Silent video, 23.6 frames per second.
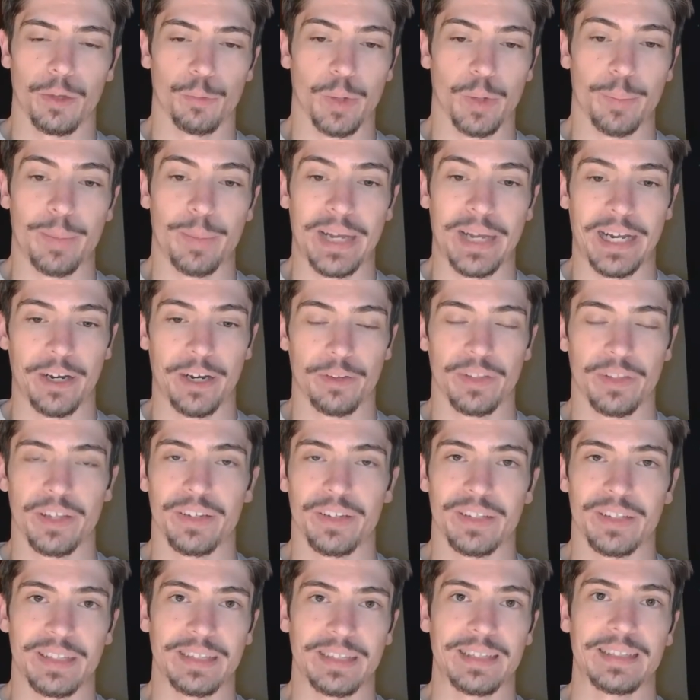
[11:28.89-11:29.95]
repair that
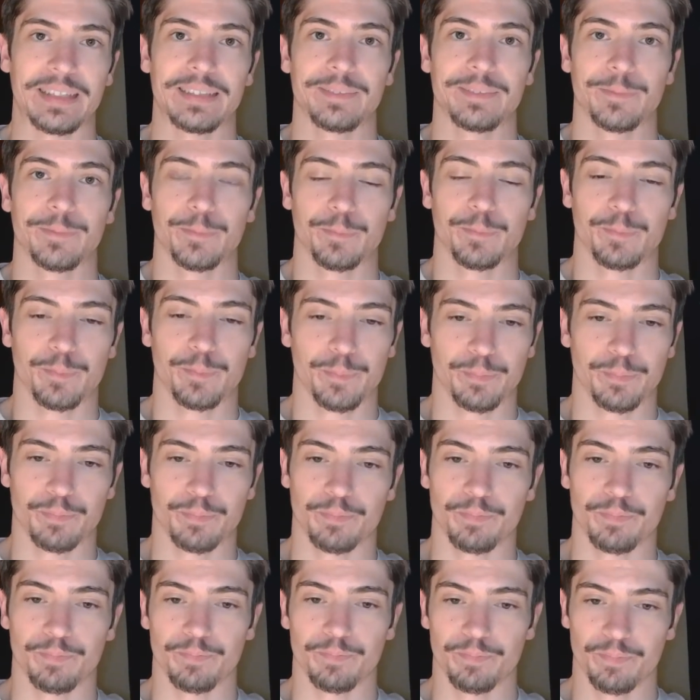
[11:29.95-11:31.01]

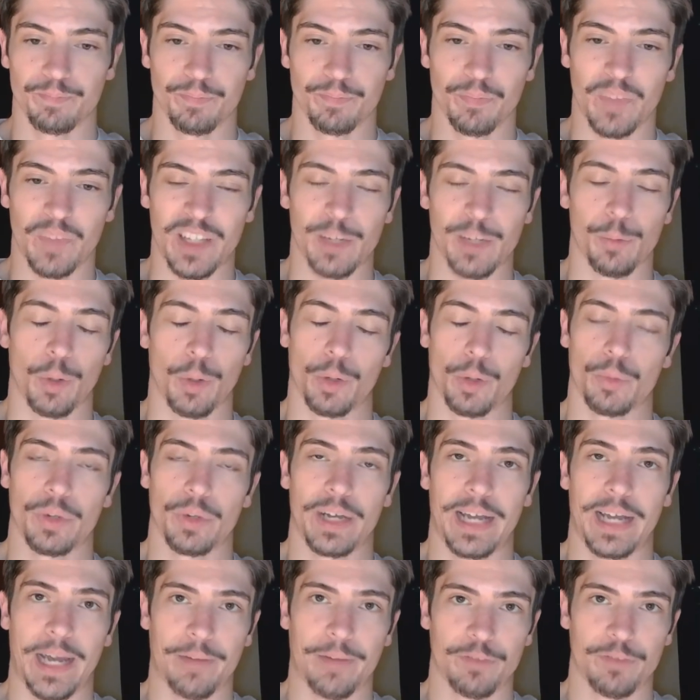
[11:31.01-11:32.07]
you weren't going to
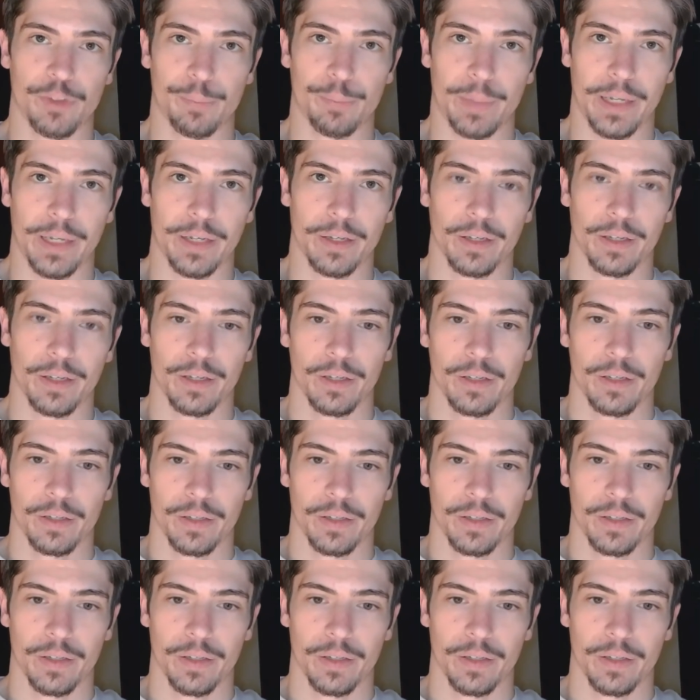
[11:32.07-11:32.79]
have to make,